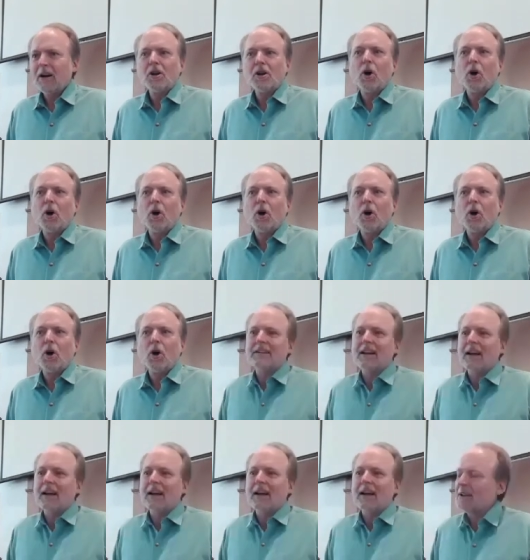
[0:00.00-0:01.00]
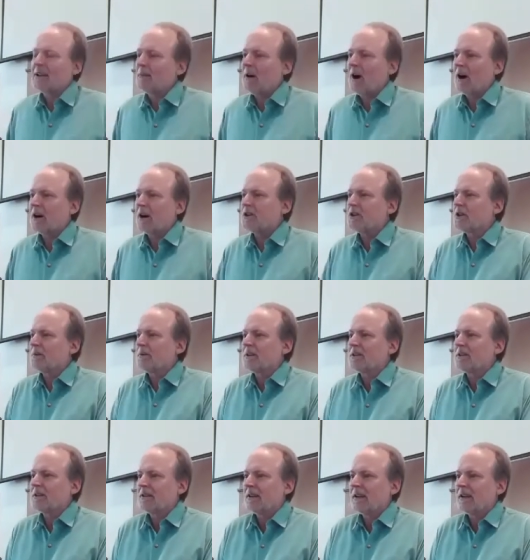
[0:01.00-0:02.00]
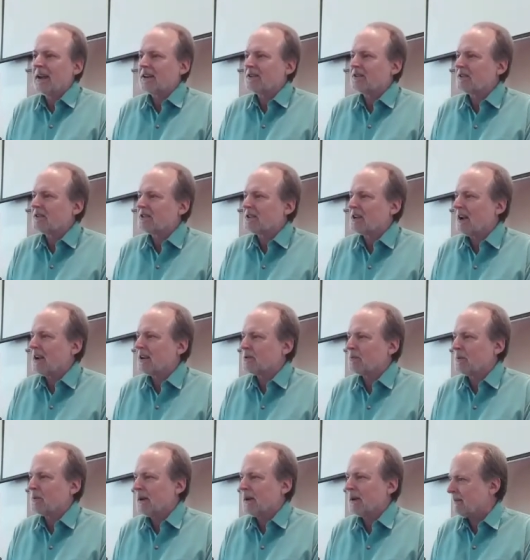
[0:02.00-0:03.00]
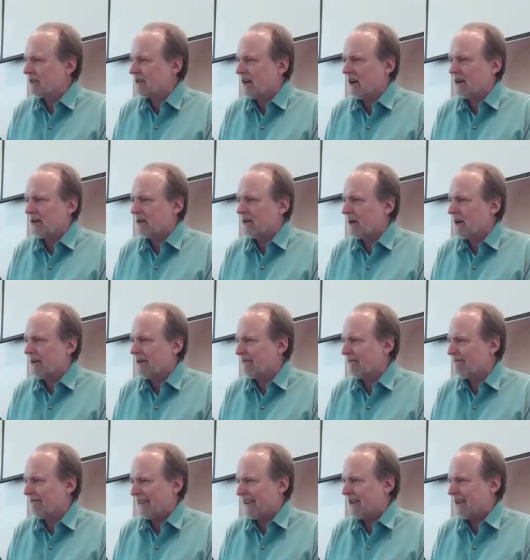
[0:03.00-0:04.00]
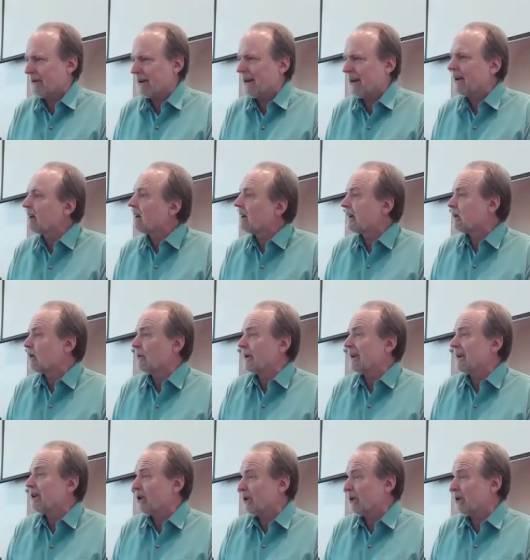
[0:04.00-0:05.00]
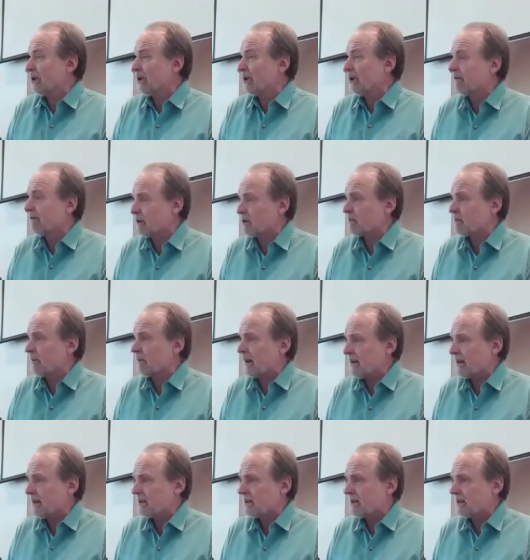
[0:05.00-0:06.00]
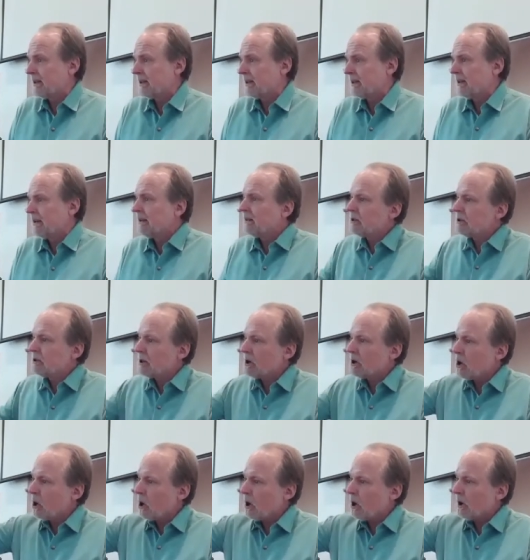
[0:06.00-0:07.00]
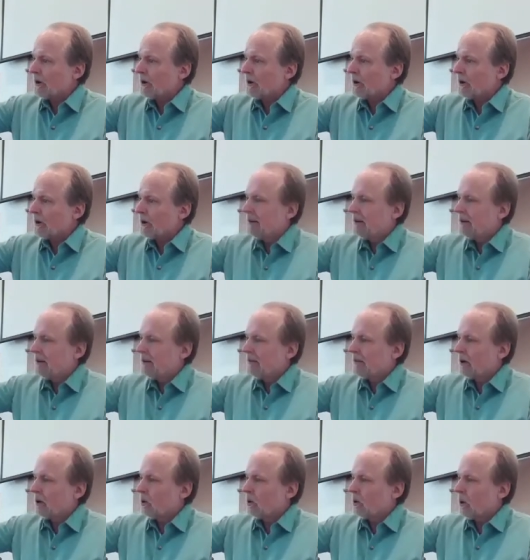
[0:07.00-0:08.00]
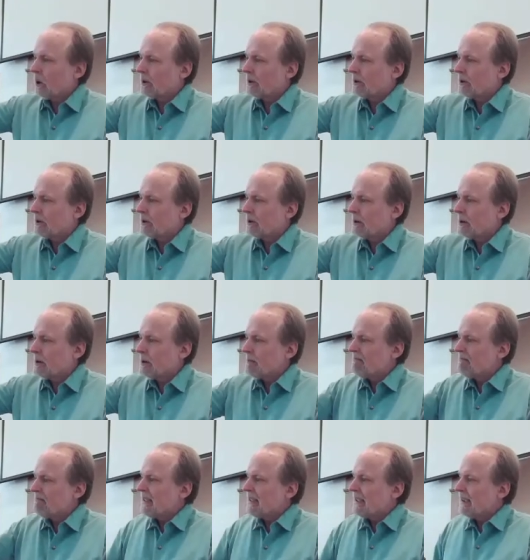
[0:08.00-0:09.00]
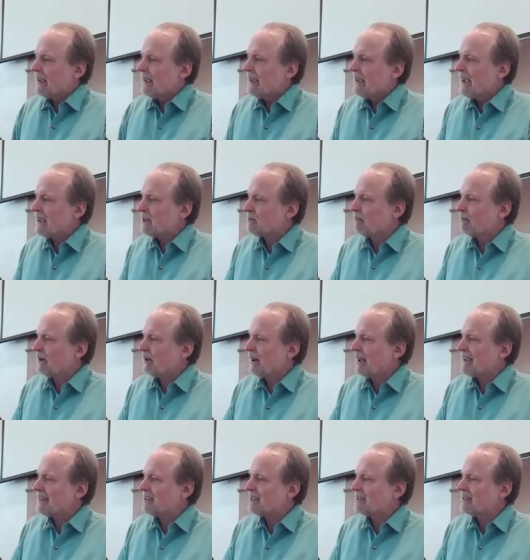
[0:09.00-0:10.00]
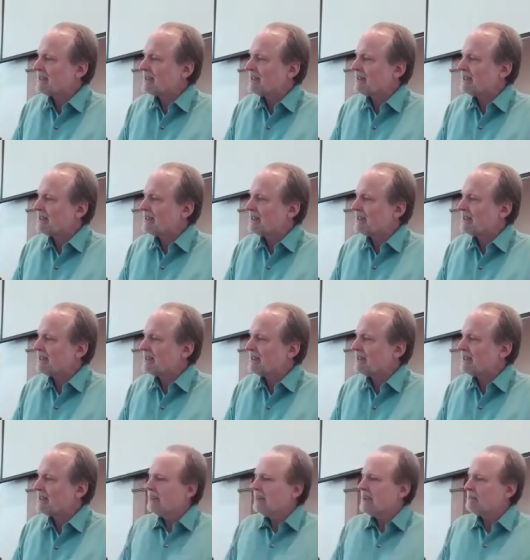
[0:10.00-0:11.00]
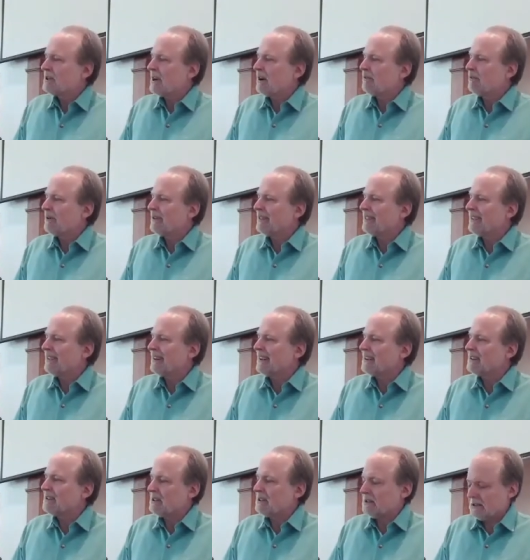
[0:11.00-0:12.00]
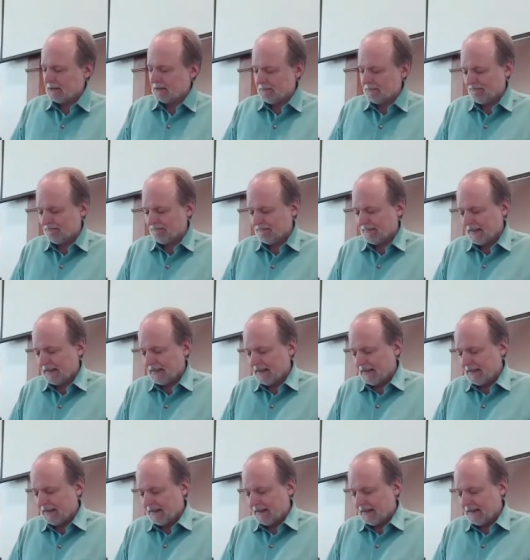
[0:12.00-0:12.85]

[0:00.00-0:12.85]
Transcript: Our calling is not some arduous exercise we have to undergo to figure it out like we could in the first place. There's a caller, the Lord. He has placed Himself within us.